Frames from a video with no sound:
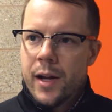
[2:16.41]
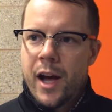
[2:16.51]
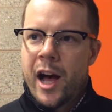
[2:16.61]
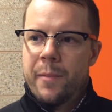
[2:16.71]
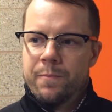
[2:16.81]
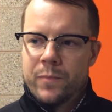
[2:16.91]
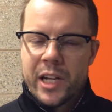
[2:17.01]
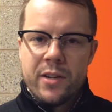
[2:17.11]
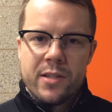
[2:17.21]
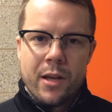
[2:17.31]

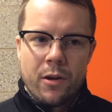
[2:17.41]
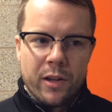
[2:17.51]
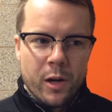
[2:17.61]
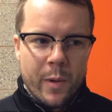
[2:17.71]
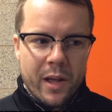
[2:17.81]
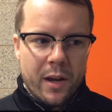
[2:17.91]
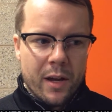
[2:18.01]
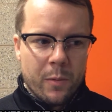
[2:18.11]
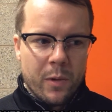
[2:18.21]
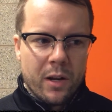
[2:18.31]
Like you said earlier, we had
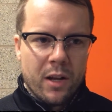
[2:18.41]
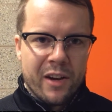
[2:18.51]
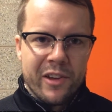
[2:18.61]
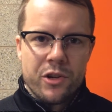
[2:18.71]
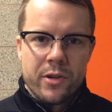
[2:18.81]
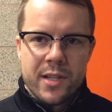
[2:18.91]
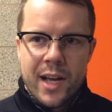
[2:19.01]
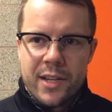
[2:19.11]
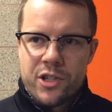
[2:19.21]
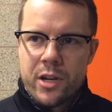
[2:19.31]
a lot of injuries
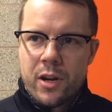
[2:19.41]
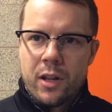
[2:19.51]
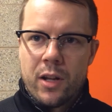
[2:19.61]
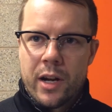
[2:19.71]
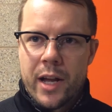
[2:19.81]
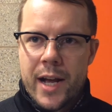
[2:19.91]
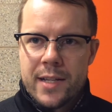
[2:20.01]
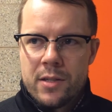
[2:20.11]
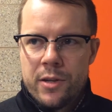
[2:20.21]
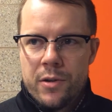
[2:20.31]
last year, and a lot of
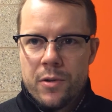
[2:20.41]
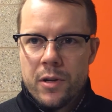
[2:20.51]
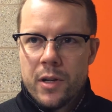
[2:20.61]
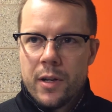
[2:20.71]
guys who,